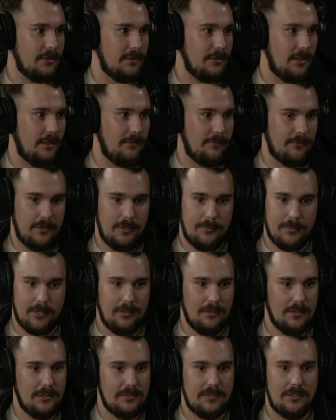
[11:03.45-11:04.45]
And, and for
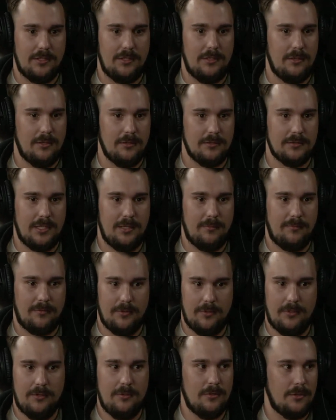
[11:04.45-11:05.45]
anybody listening, you know, same
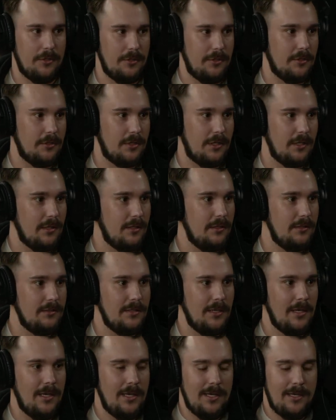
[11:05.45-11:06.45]
for you or your
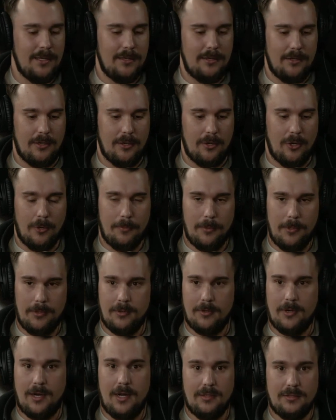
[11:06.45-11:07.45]
kids, you know, open
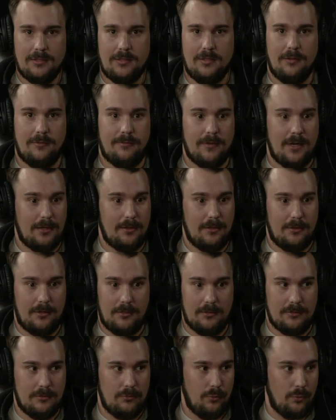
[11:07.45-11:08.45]
their eyes to the fact that
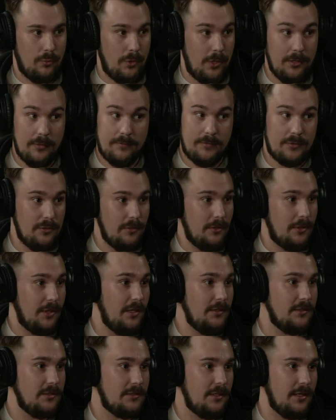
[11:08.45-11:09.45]
the, one of two
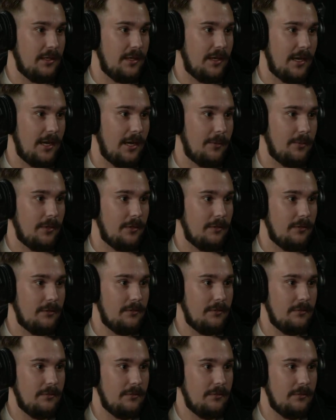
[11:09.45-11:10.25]
things is going to happen.